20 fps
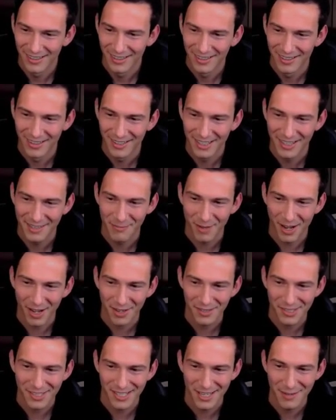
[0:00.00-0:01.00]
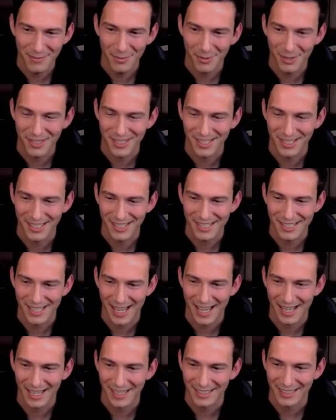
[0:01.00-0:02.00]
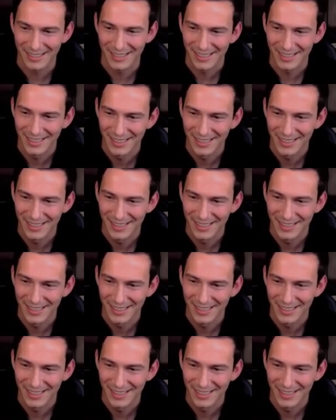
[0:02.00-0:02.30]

He models keyboards exactly.